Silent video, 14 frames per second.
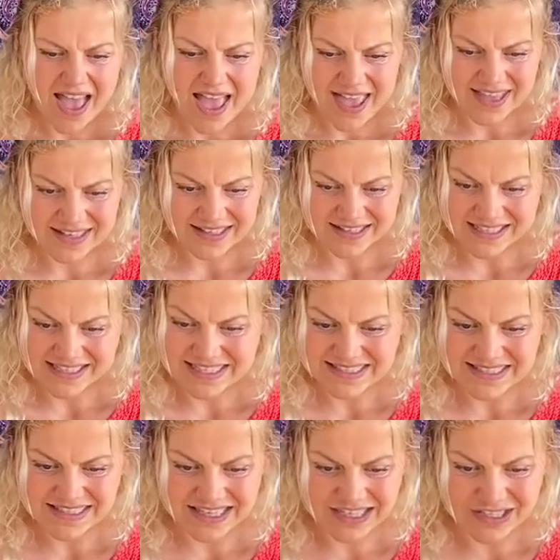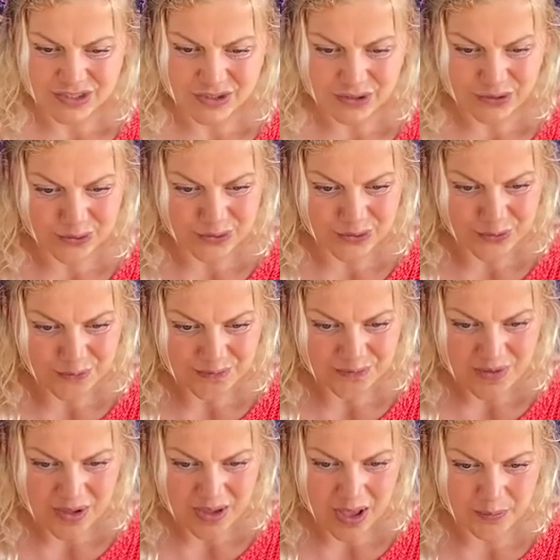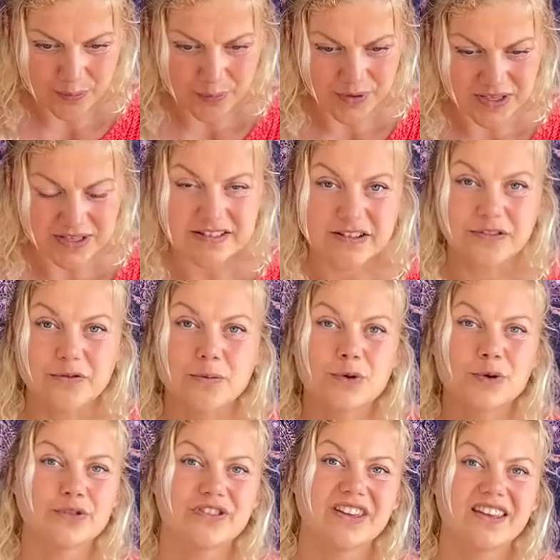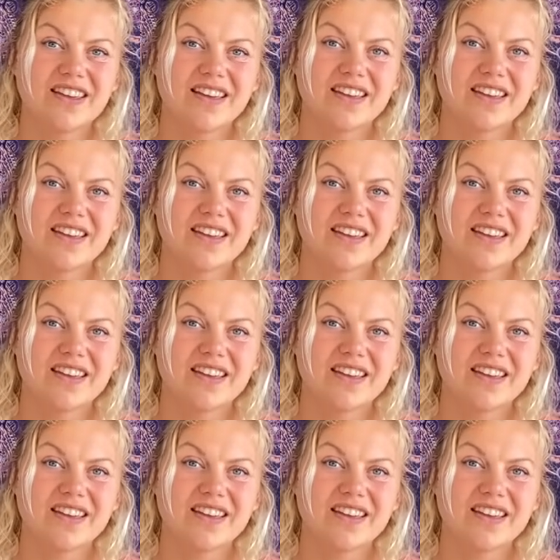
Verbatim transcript: And listening to a piece of music